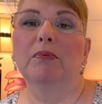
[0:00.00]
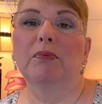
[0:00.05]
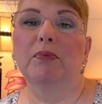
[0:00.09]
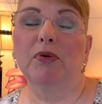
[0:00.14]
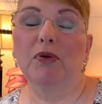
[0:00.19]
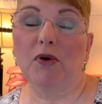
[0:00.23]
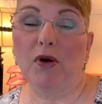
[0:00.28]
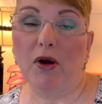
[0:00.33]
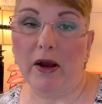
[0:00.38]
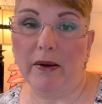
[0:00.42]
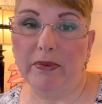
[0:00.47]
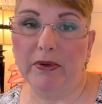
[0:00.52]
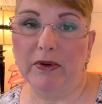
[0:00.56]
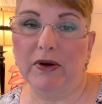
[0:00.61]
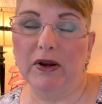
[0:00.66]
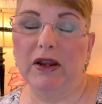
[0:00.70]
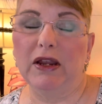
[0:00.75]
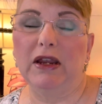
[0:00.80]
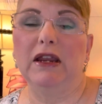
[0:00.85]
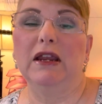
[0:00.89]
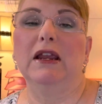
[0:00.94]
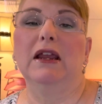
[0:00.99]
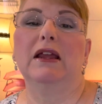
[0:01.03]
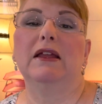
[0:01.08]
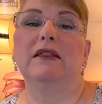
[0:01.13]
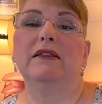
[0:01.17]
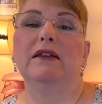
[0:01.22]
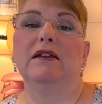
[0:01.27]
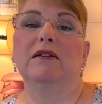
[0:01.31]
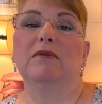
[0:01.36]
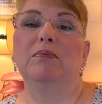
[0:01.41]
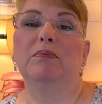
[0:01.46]
property
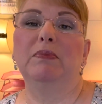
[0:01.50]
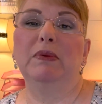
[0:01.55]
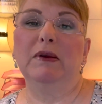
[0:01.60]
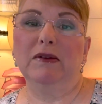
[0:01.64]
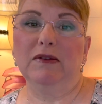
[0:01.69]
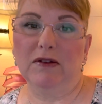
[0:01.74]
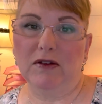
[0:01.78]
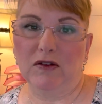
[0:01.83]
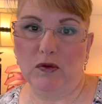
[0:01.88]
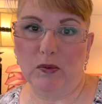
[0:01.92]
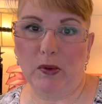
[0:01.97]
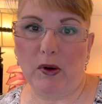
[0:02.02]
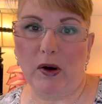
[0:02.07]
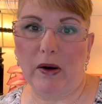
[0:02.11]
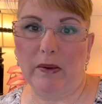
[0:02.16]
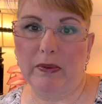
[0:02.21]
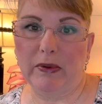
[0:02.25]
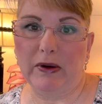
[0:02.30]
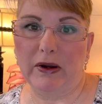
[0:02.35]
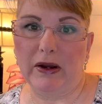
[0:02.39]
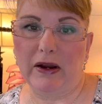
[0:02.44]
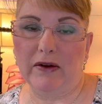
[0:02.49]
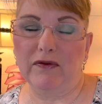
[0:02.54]
and then business property,